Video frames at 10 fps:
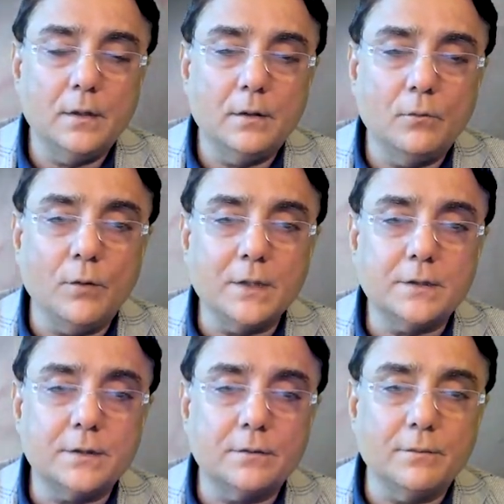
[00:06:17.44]

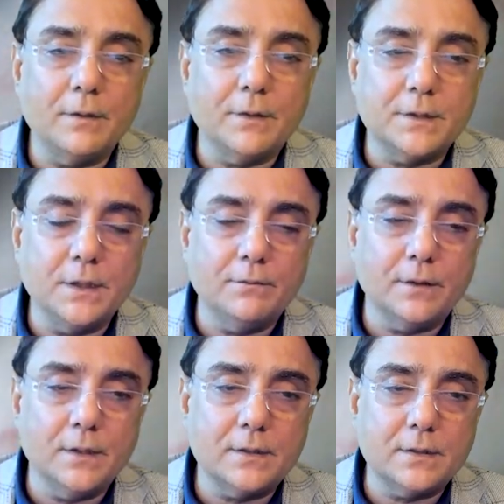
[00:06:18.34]
Once we have achieved
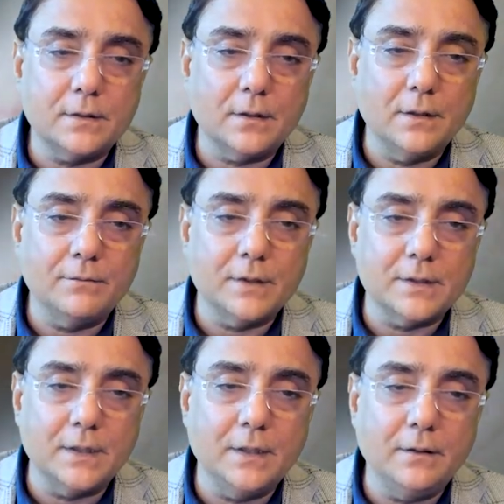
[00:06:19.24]
this, if there is
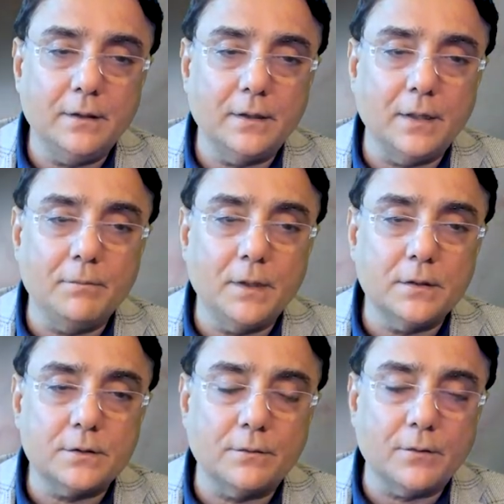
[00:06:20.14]
any
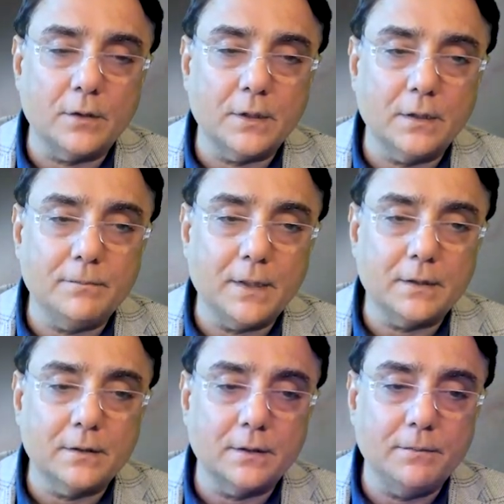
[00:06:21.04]
remnants of cortical
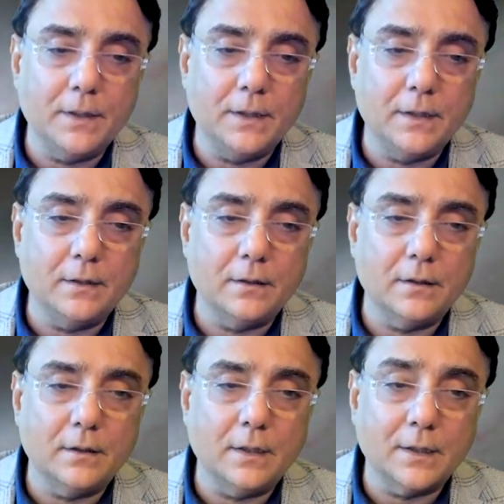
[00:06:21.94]
matter remaining
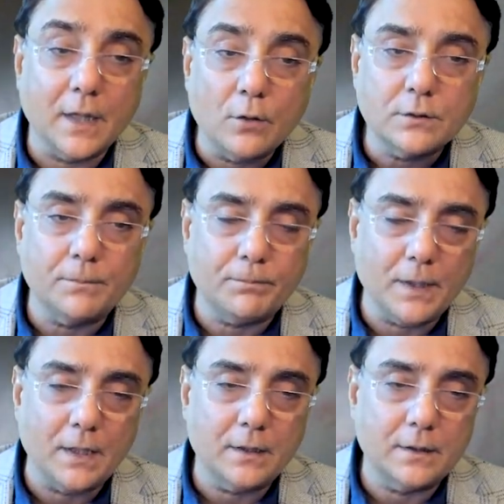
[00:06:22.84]
around the
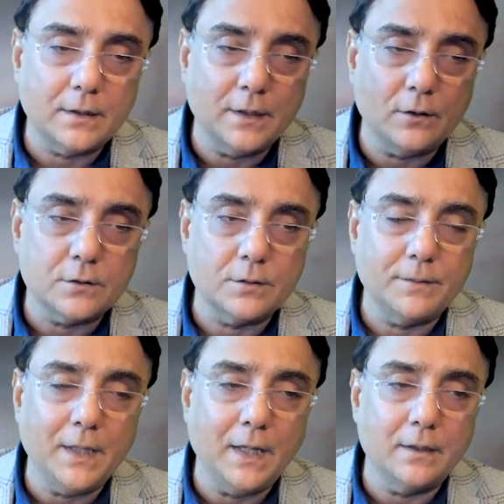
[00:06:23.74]
plaque, can also be
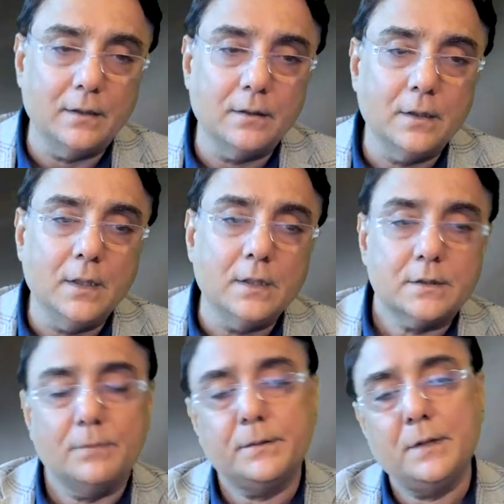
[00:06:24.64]
handled.
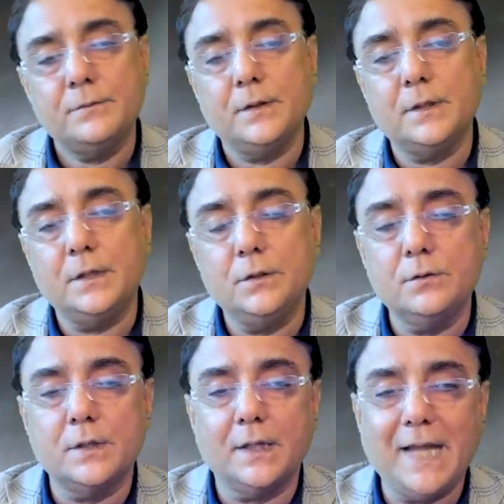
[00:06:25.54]
Sometimes one can
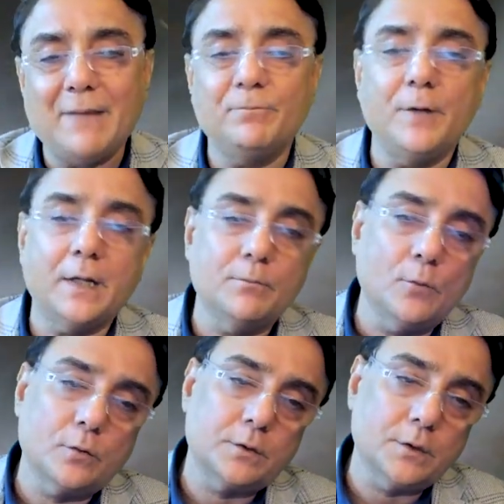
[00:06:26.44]
use a cap vac
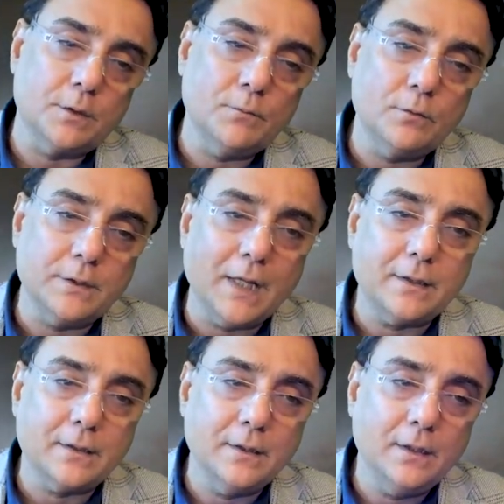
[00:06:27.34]
mode to remove that.
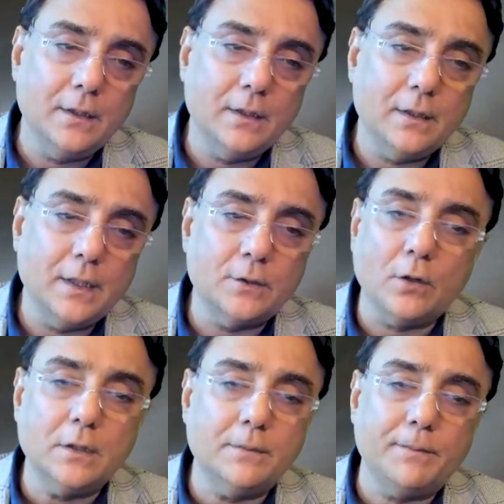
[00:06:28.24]
It
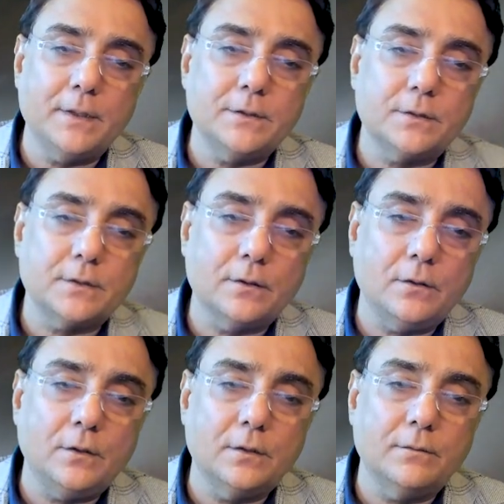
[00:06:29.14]
all depends
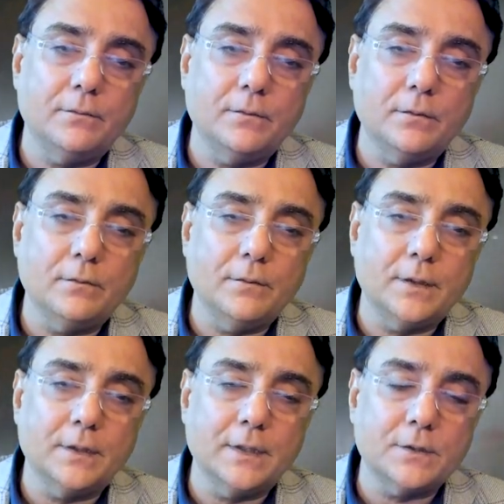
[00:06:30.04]
on
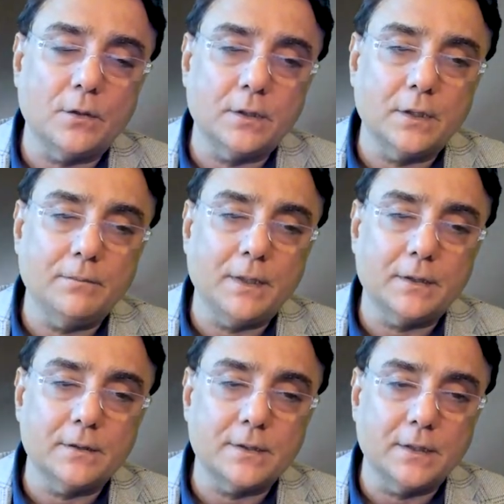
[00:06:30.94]
whether there is cortical
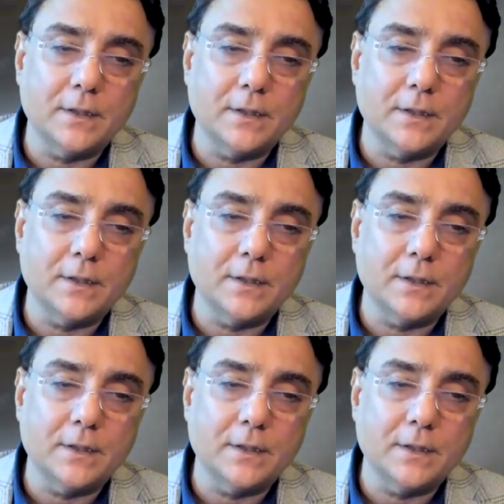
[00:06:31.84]
matter sitting